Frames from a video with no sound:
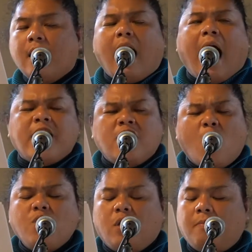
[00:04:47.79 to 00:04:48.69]
I
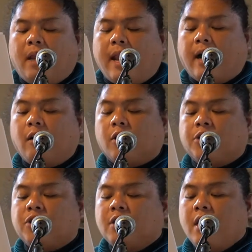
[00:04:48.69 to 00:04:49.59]
know you,
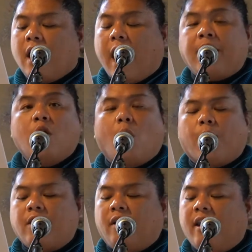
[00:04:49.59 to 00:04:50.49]
Milagros. I know
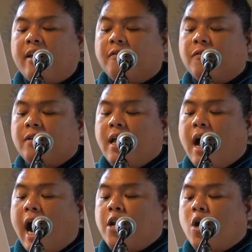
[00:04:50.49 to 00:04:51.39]
where you live.
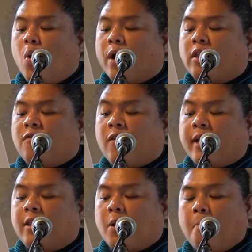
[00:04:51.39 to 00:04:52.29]
I know where to
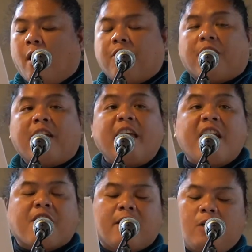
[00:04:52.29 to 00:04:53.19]
find your mother
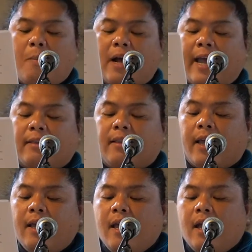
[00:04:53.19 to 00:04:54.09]
here in Dumaguete.